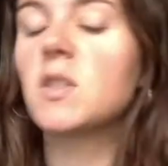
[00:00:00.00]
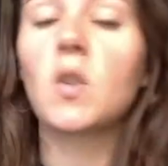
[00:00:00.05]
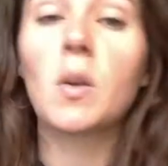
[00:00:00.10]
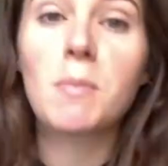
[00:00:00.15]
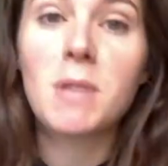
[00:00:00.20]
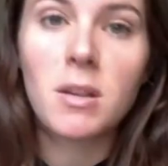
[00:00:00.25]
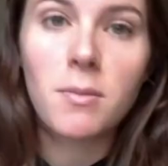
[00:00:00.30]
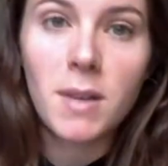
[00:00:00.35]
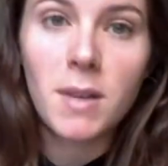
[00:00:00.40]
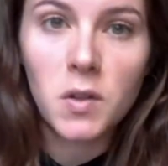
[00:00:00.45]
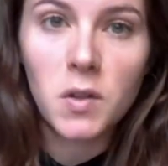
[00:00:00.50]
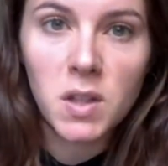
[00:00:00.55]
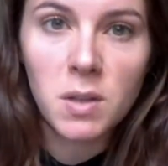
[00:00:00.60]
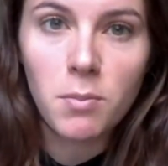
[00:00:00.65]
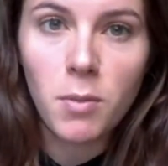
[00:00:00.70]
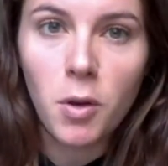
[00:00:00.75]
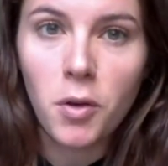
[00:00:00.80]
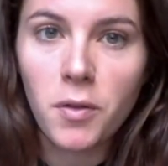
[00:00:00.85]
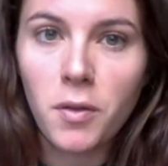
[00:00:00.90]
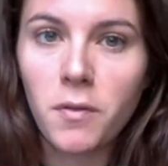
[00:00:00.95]
I'm going to be using
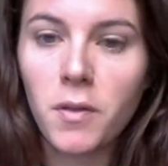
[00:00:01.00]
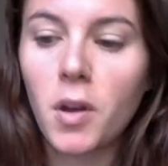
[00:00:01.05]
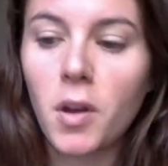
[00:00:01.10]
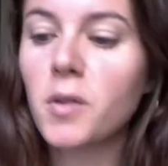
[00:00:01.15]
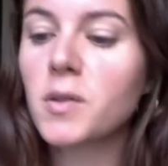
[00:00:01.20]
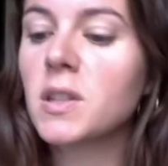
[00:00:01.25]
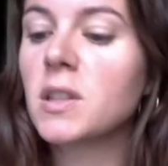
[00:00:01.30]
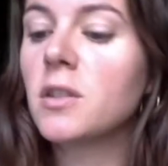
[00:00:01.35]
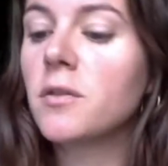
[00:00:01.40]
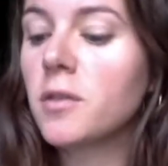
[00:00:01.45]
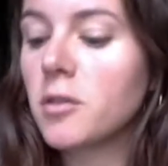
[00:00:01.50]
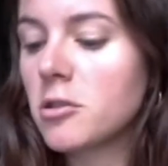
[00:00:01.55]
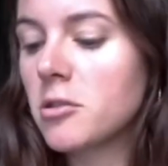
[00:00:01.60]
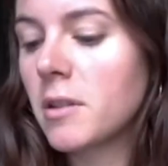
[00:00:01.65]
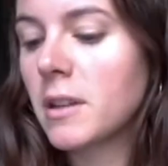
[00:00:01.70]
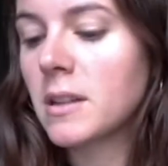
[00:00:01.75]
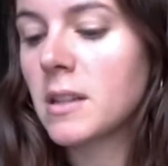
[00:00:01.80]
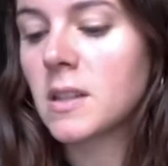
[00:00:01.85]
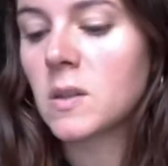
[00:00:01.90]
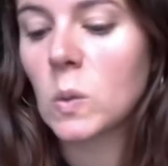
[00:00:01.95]
both of those, and if you're
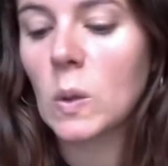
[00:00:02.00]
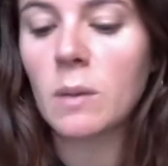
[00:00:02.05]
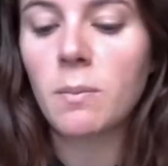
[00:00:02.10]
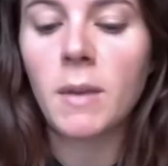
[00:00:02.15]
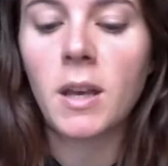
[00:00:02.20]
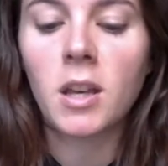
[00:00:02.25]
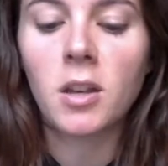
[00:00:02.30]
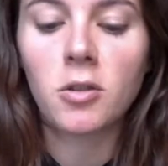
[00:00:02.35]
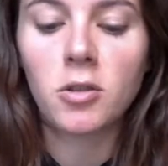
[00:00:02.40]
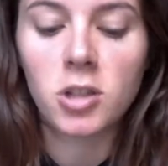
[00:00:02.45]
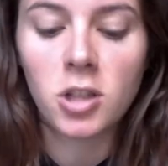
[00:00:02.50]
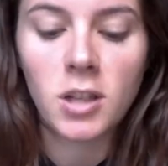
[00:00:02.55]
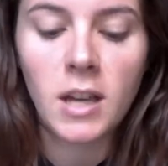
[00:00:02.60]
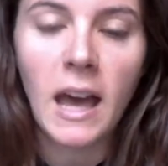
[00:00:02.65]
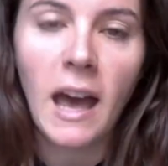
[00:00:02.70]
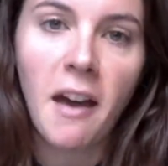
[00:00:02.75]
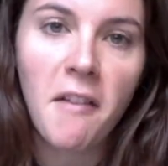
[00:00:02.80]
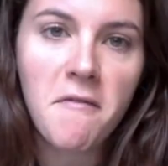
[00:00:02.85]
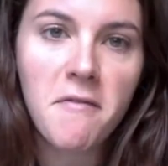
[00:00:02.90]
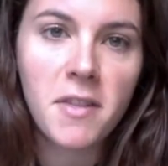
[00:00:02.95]
doing this with me, you should
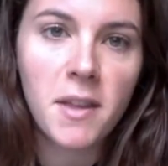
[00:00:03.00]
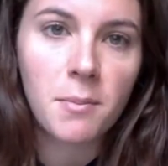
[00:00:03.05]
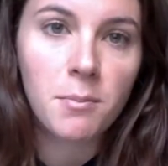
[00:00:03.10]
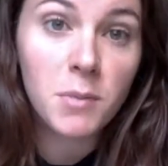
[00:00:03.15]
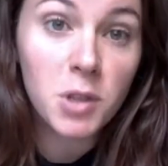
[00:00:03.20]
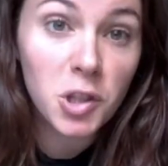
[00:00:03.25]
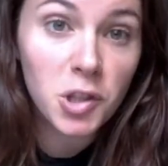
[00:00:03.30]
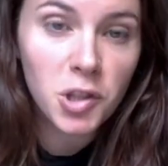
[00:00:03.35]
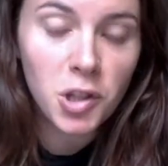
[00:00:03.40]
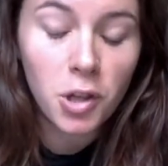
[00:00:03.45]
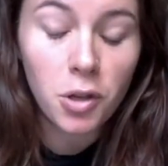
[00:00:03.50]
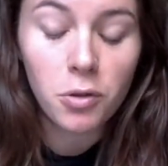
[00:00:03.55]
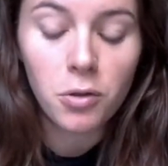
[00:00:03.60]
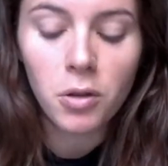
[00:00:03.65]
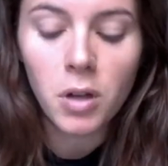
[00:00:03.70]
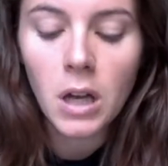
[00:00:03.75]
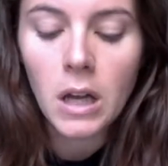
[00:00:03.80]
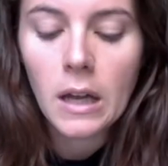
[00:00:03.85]
have them too.